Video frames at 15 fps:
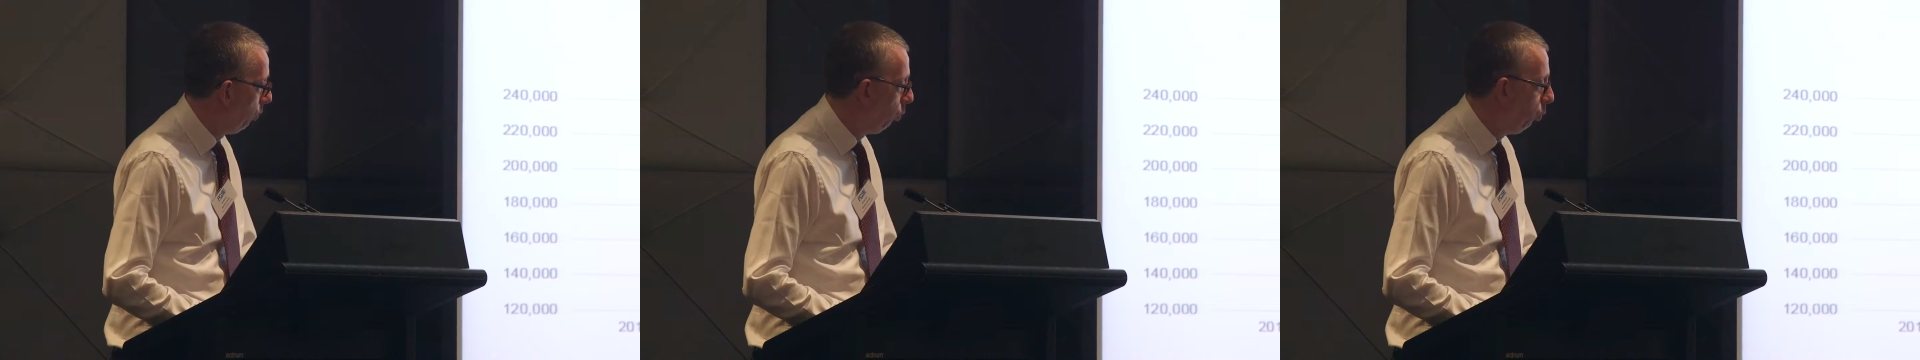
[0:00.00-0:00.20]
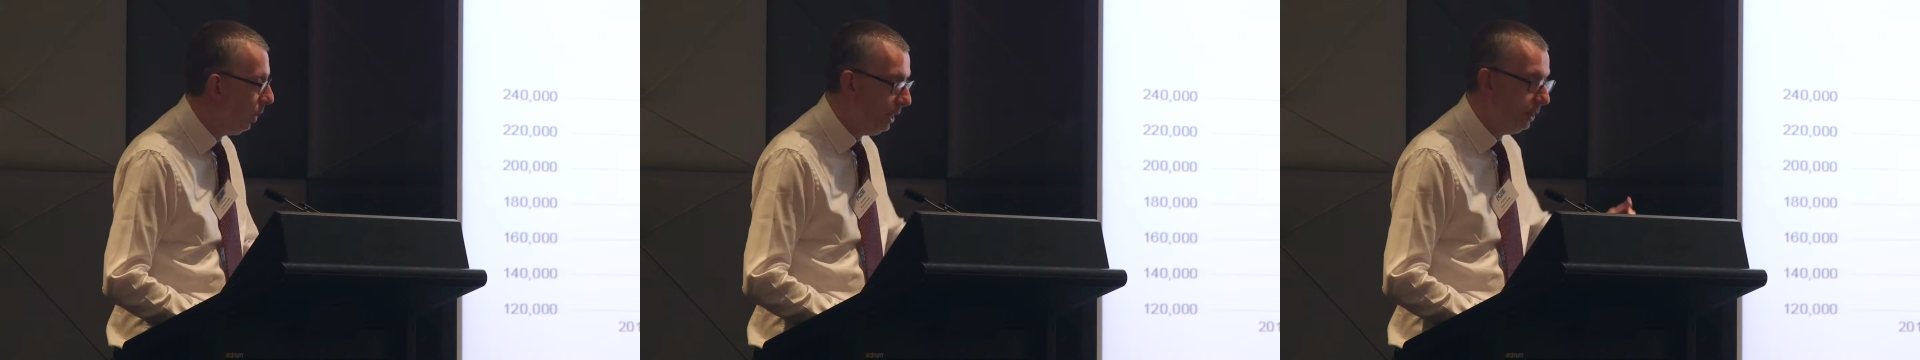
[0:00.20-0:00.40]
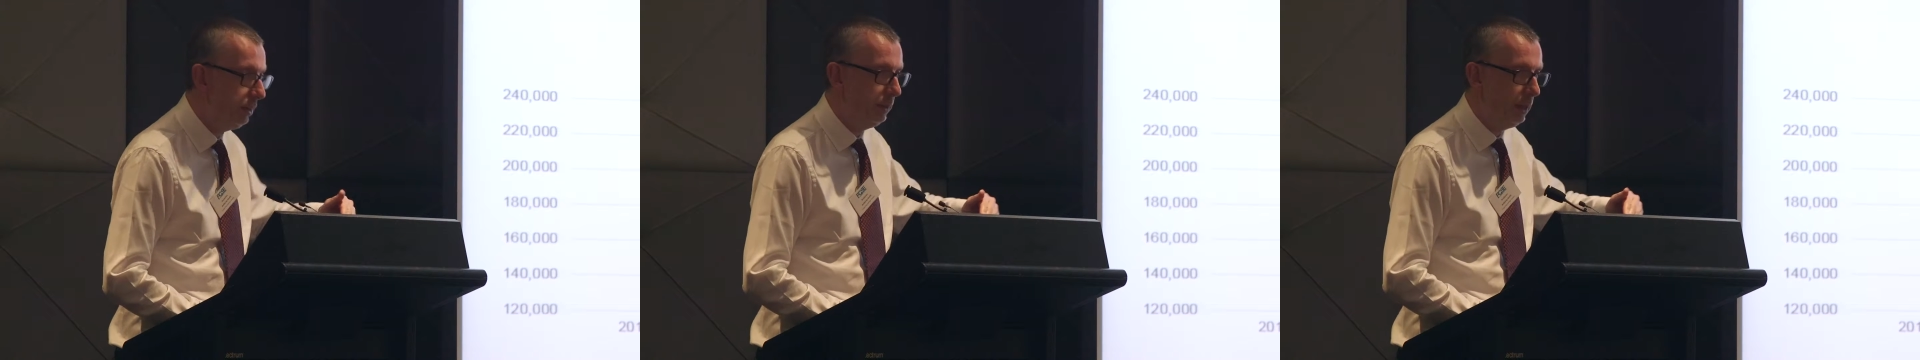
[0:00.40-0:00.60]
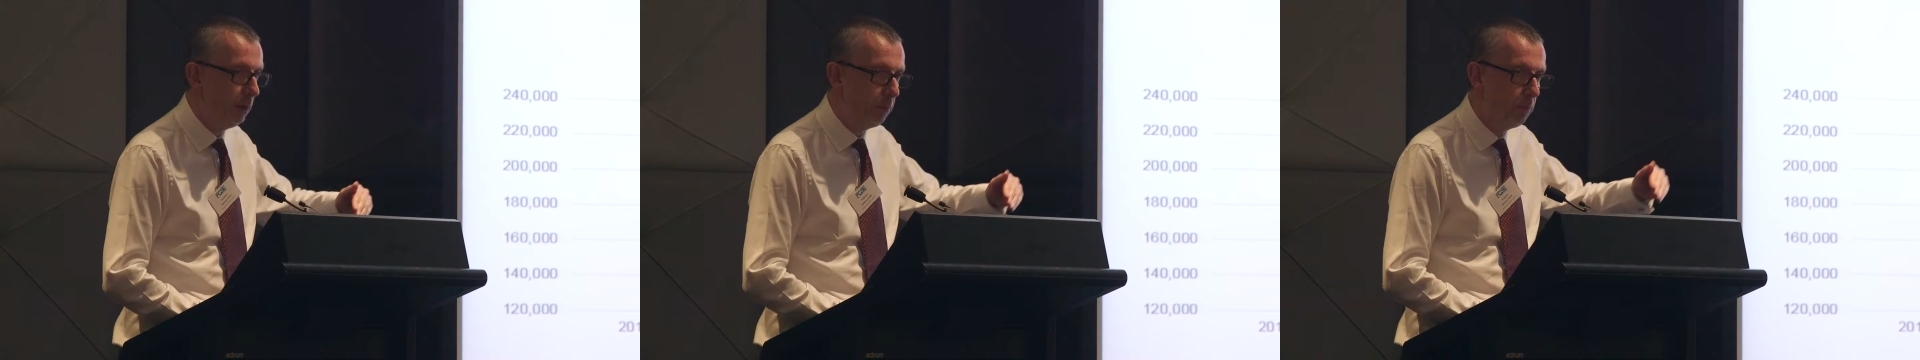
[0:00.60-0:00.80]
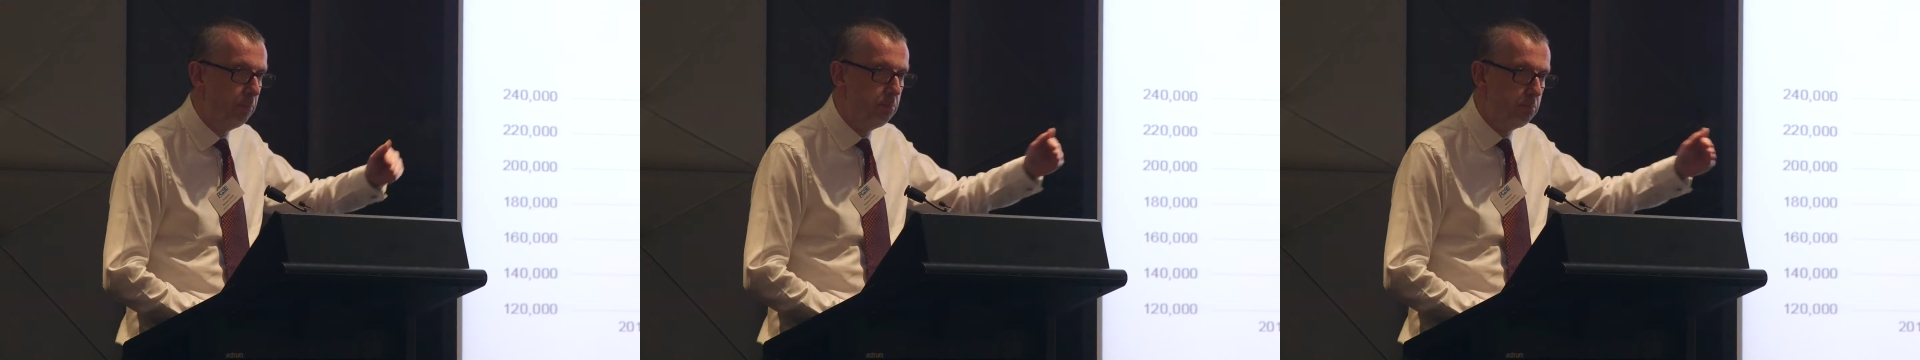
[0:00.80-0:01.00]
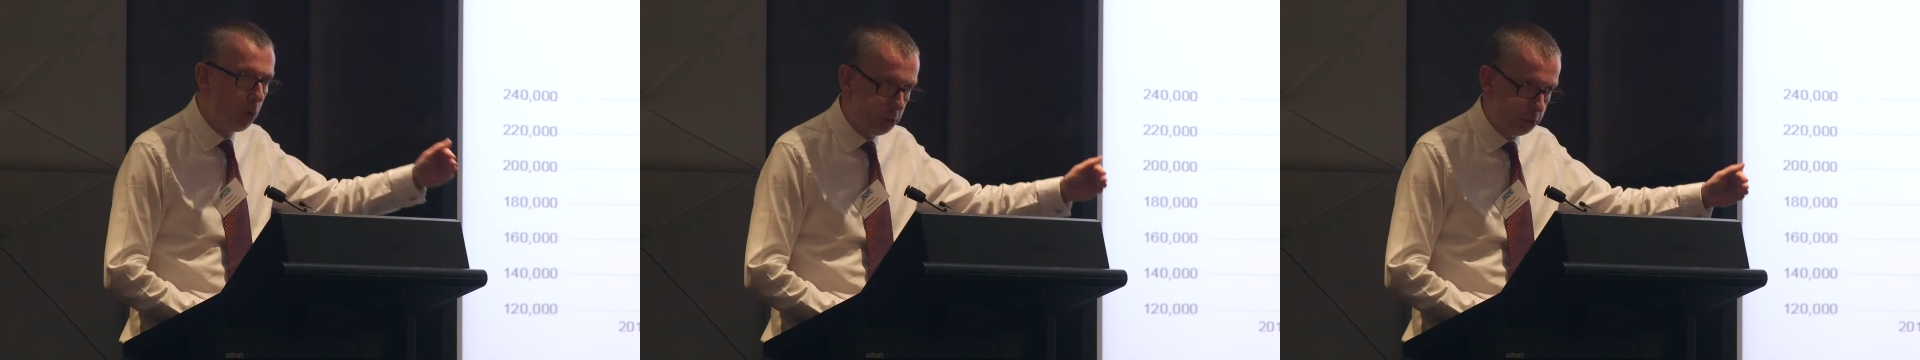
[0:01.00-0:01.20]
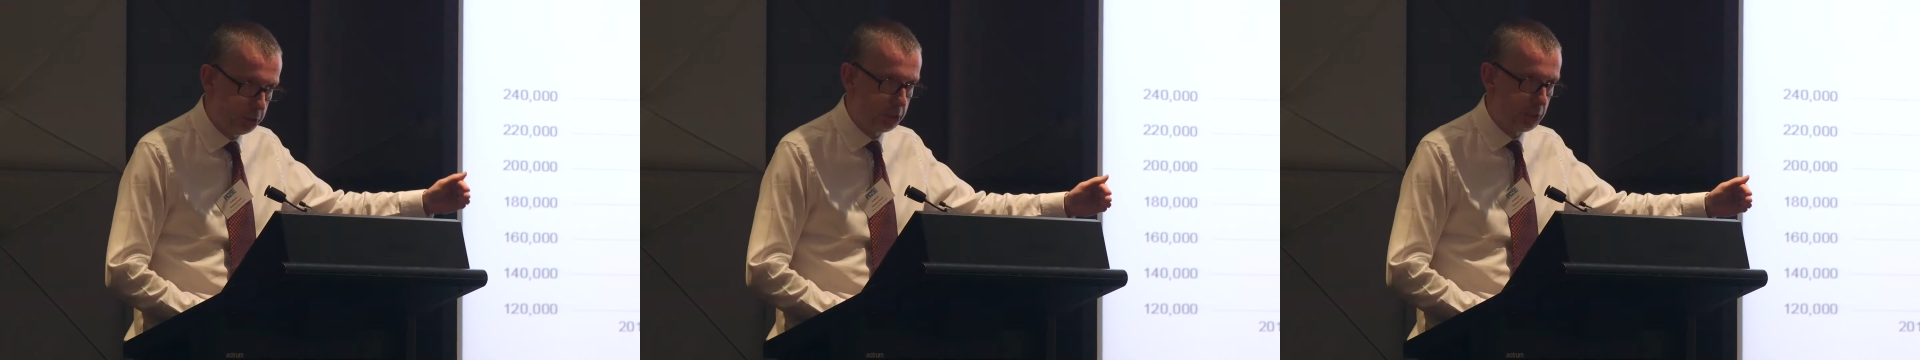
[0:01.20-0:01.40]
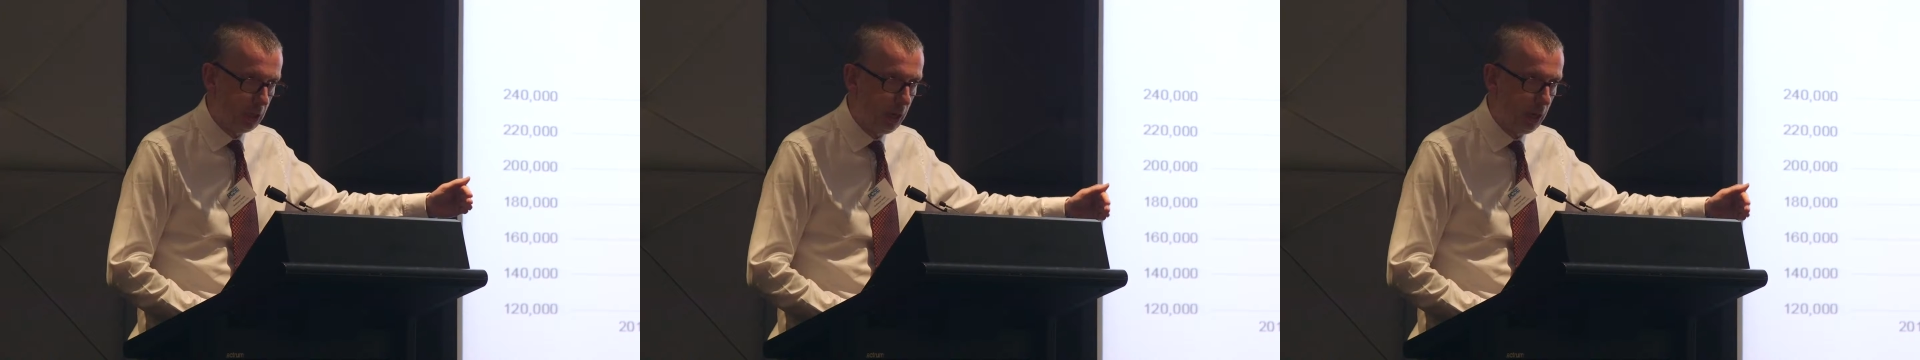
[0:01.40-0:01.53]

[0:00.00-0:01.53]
with that much